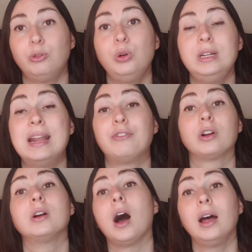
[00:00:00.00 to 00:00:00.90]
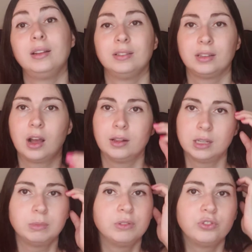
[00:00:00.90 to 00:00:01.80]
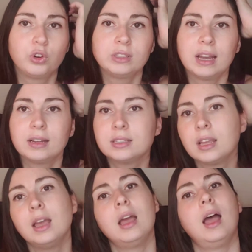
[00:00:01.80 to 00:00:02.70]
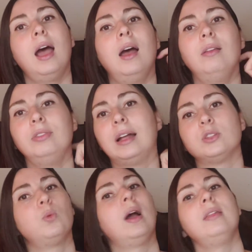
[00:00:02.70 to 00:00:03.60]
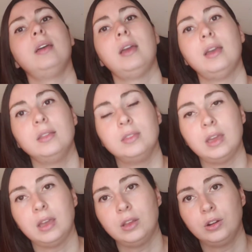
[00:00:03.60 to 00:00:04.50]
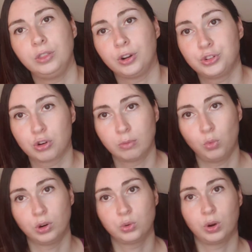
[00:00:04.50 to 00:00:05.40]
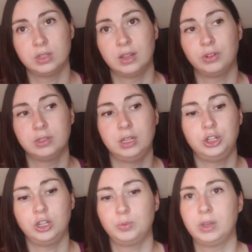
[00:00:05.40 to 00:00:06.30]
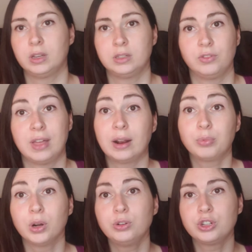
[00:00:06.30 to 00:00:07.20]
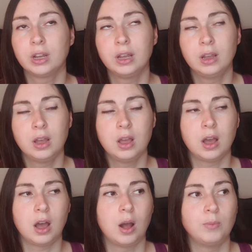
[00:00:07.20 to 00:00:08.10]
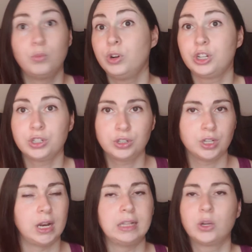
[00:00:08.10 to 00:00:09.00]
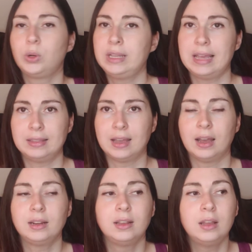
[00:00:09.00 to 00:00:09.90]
never got the concept of the vortex, and that's why they are drawn more towards Neville's teachings because of that approach, which is good, and I totally get that.